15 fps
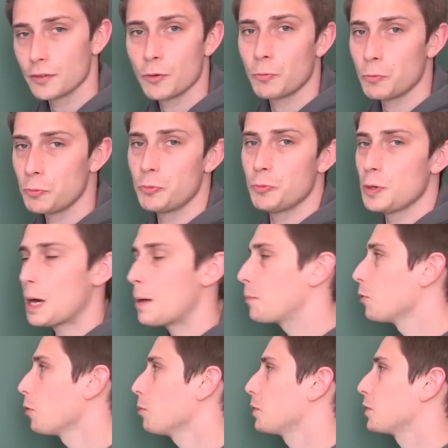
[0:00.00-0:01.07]
We are
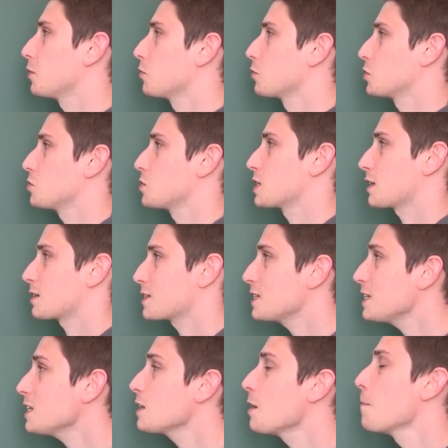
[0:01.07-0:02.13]
probably going to
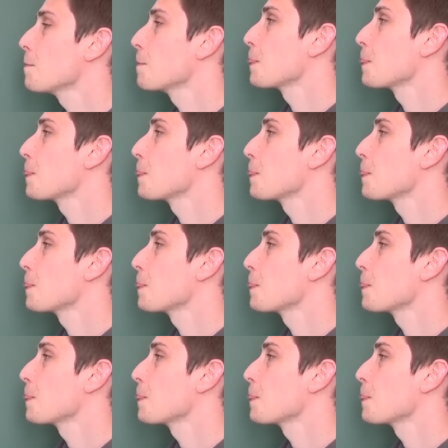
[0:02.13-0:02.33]
succeed.